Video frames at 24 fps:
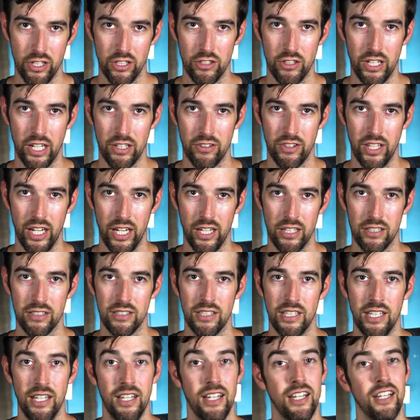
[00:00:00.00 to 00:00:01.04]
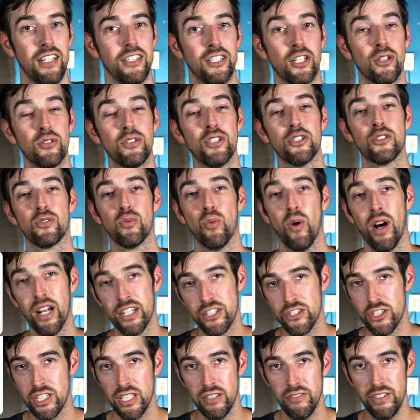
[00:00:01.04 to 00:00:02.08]
other out there. Don't just
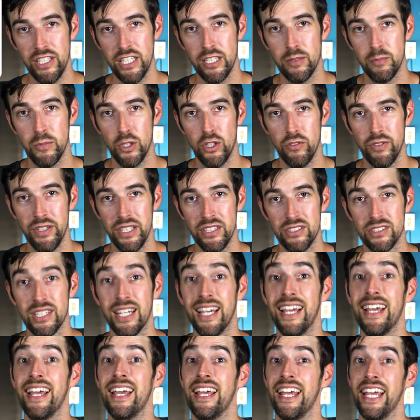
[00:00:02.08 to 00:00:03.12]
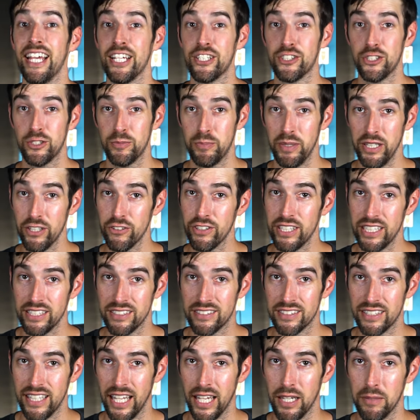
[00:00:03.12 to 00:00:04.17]
watch T V and movies,
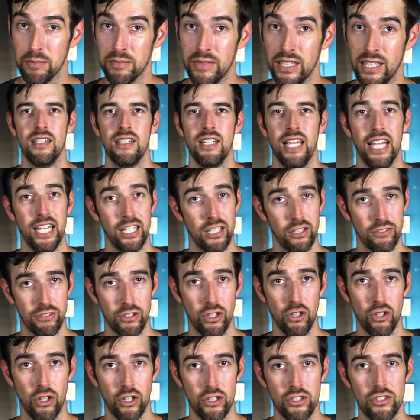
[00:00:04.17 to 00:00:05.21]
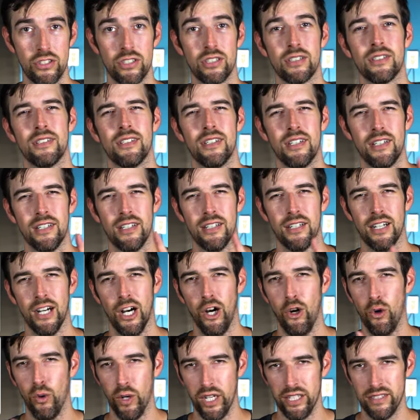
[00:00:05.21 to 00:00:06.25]
experience them, and of course,
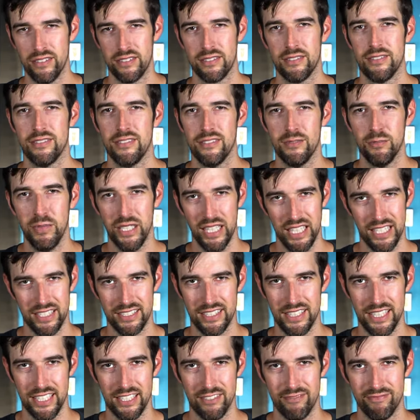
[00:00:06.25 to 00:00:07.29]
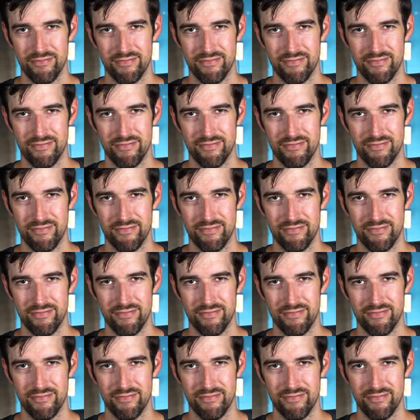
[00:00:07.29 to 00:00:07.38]
always be listening.